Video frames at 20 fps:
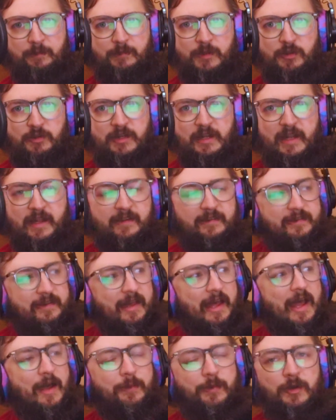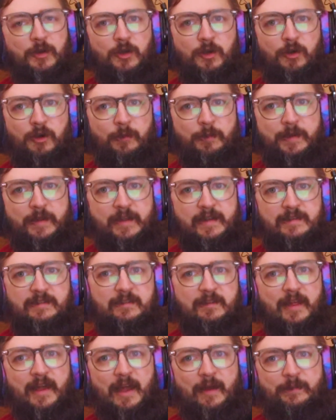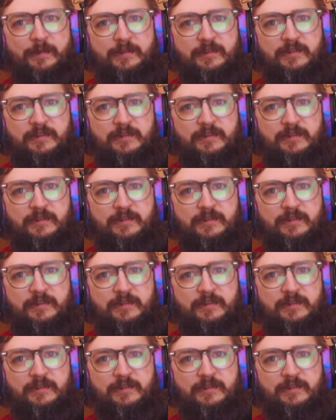muted A slap, open A slap,